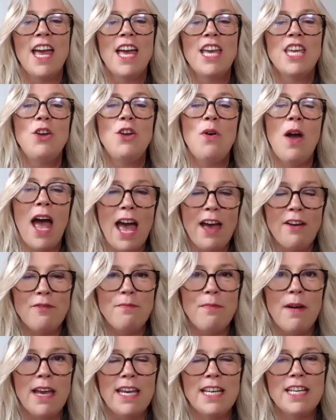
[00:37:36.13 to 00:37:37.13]
You have
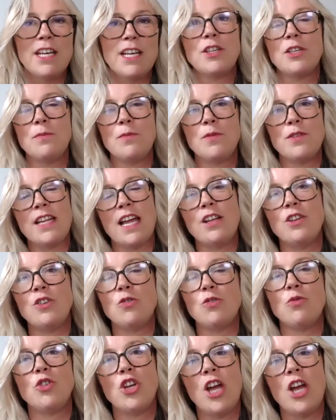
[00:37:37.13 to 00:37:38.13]
made a
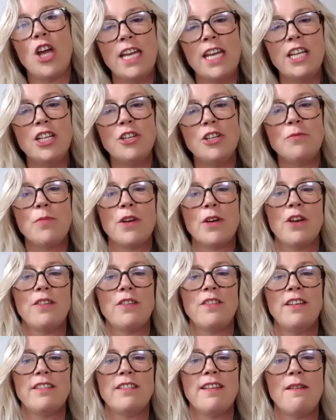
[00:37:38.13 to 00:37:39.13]
substantial change because
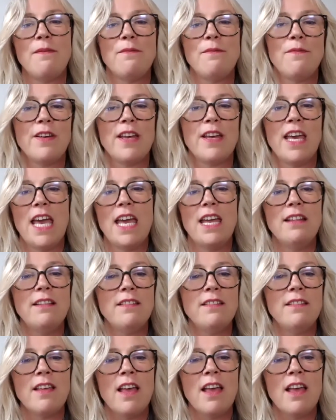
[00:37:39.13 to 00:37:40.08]
it's then for kids.